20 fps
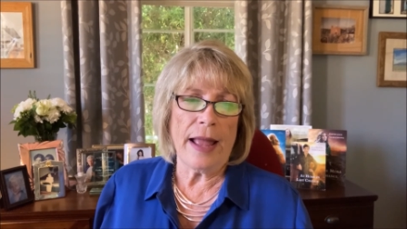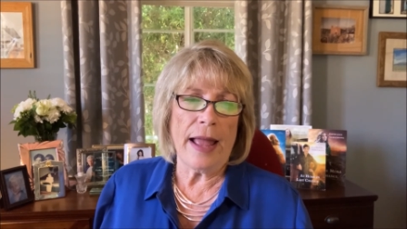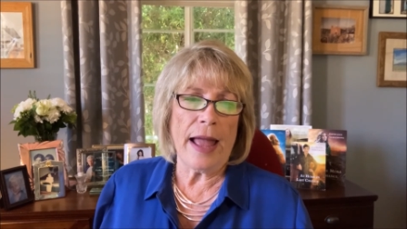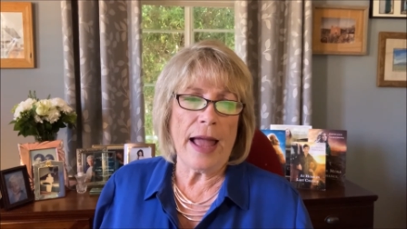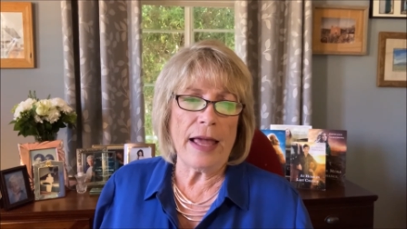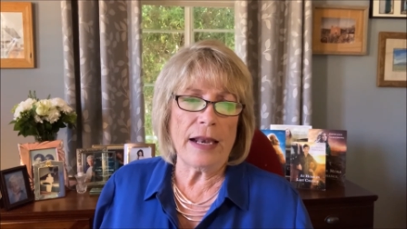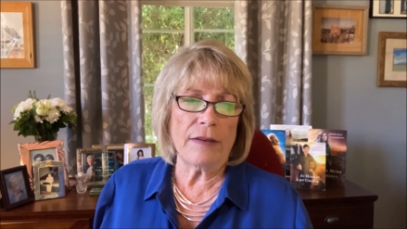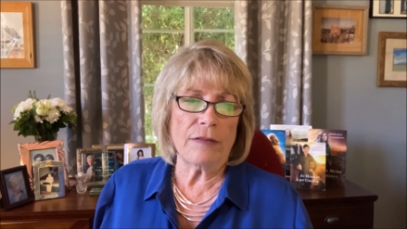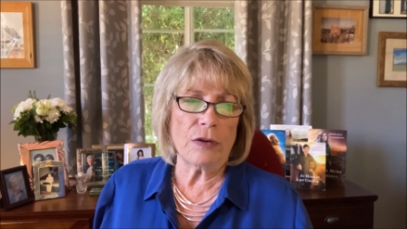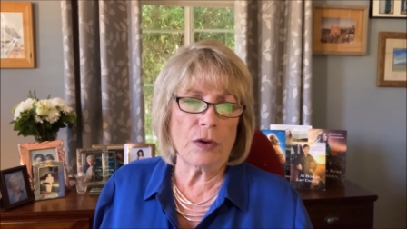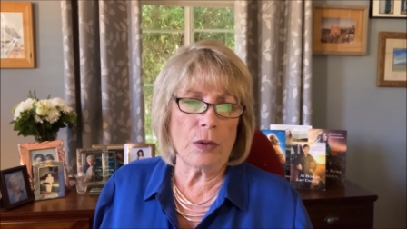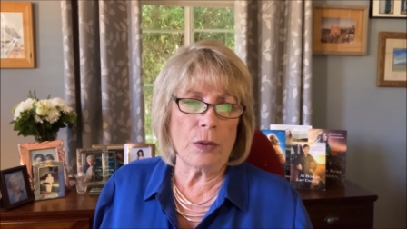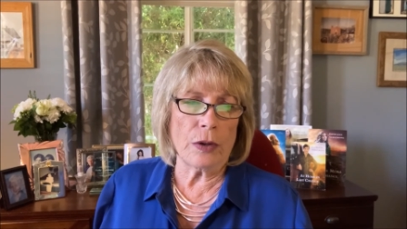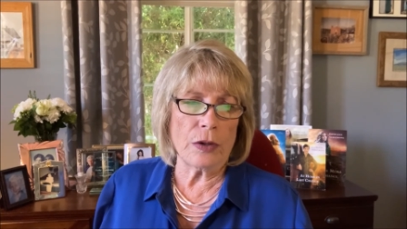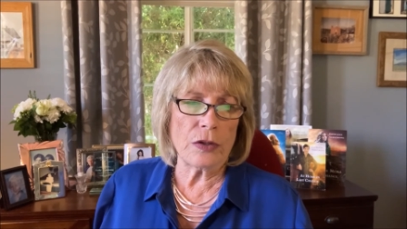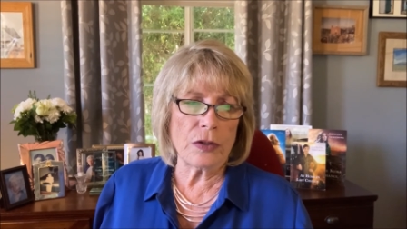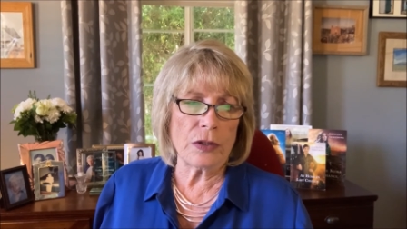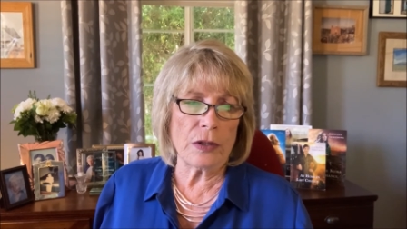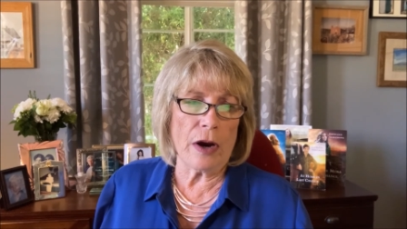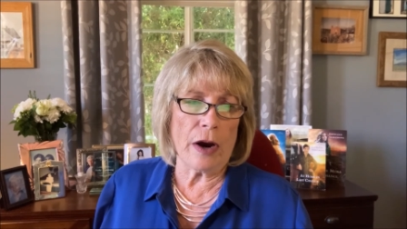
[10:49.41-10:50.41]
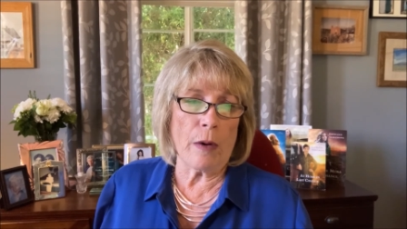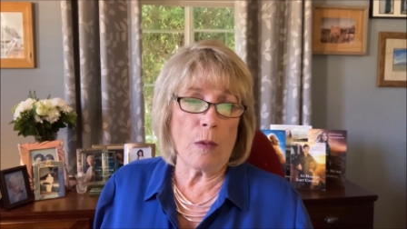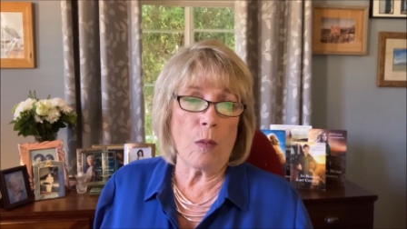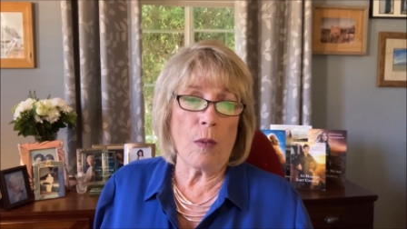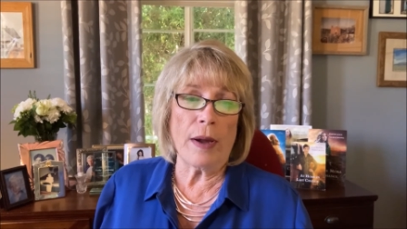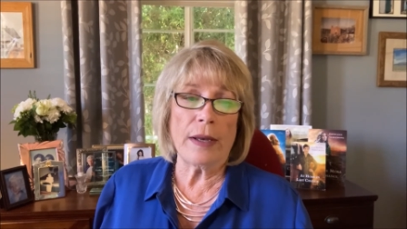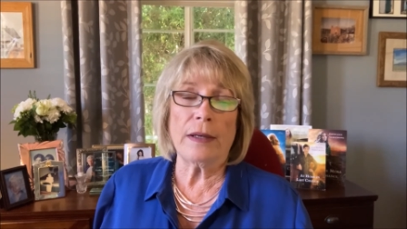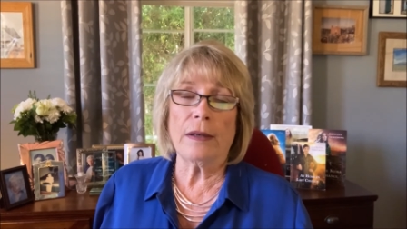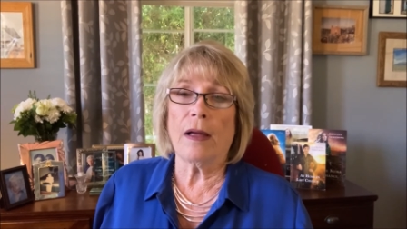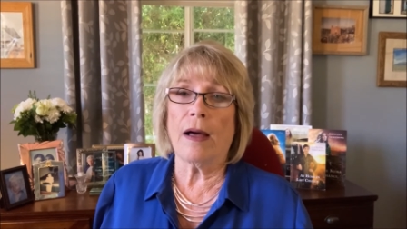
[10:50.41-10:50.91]
And of course, our
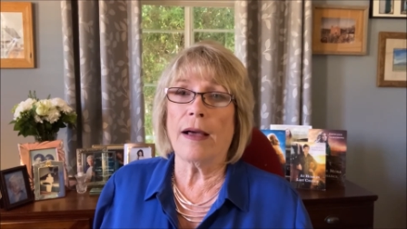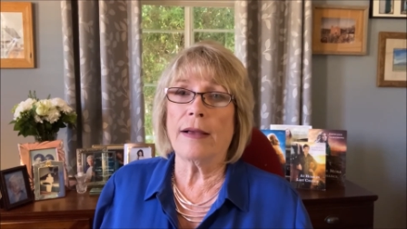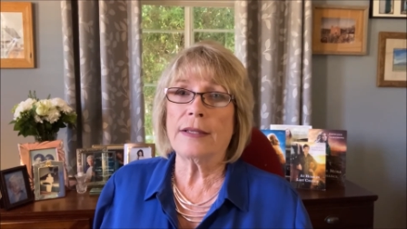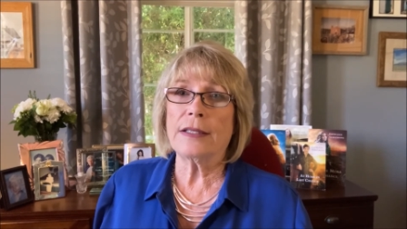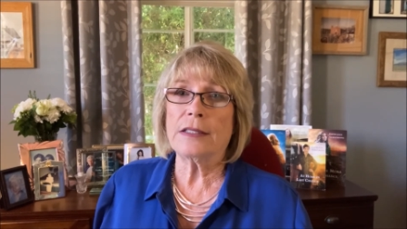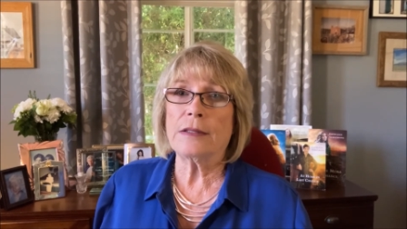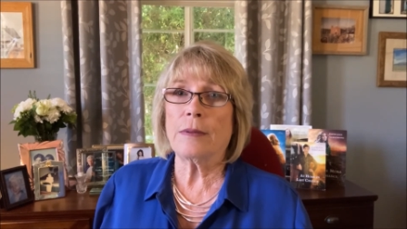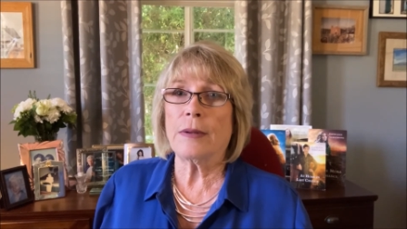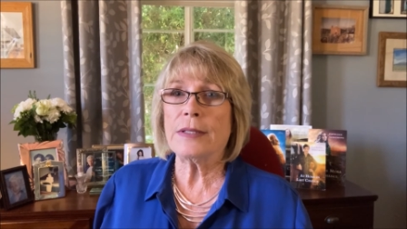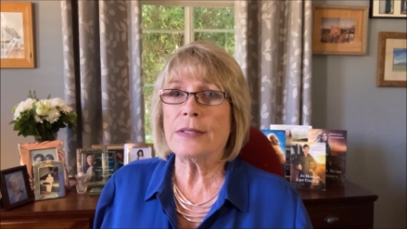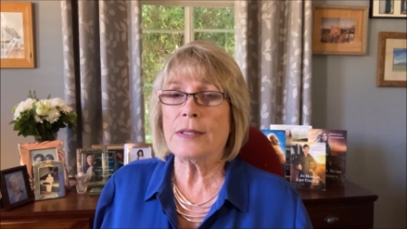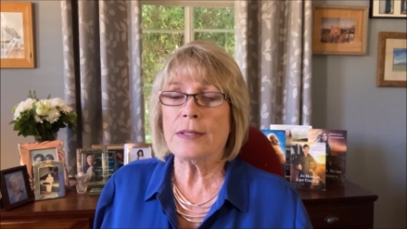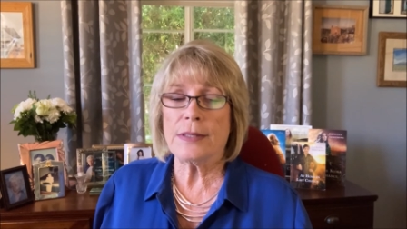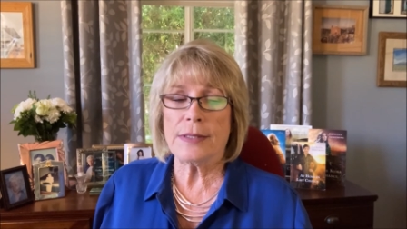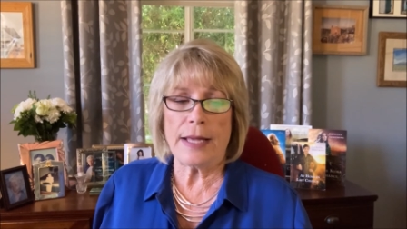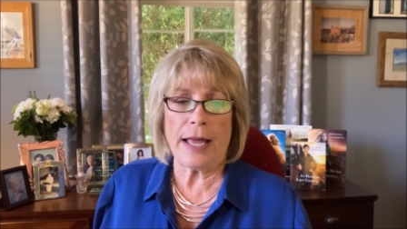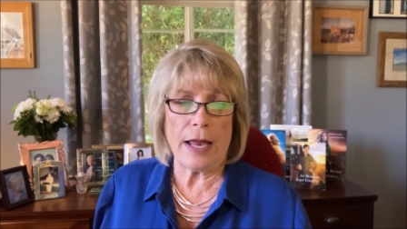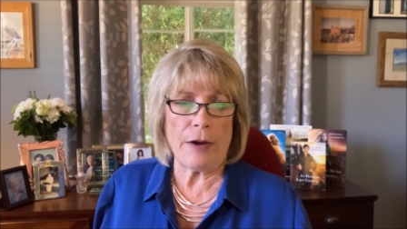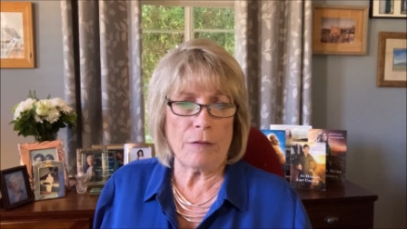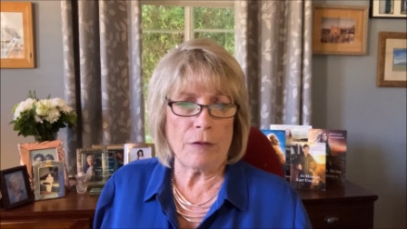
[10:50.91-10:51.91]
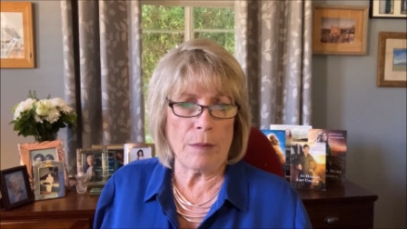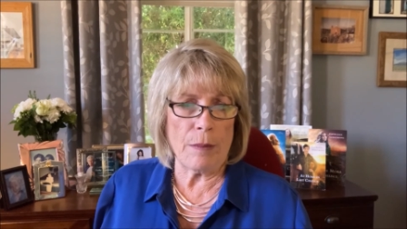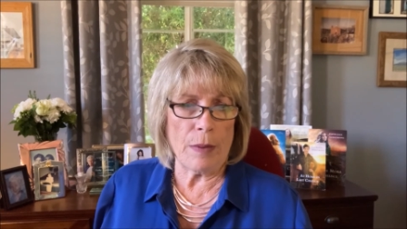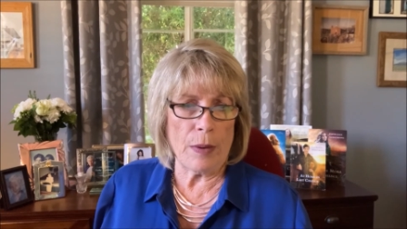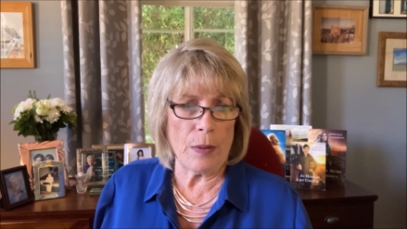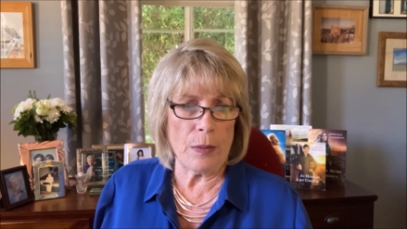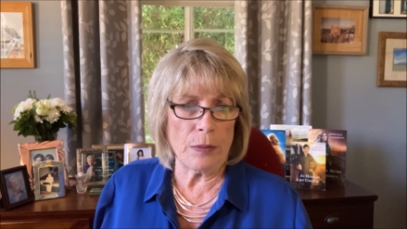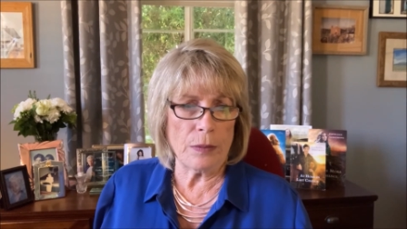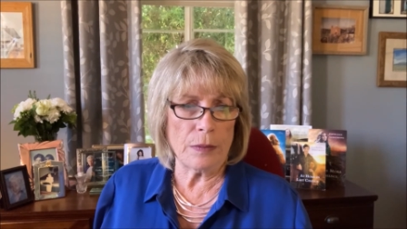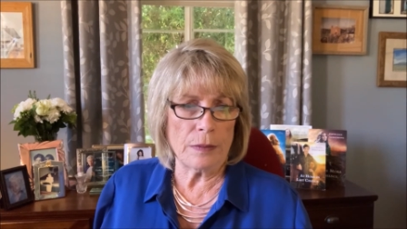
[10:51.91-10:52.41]
one loss was to San
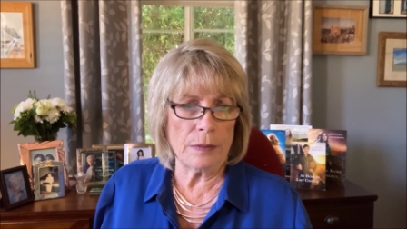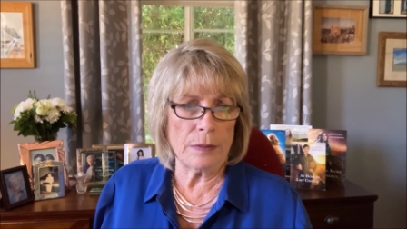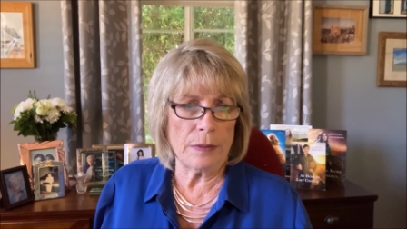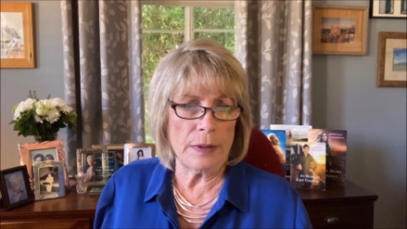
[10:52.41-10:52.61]
Ramon.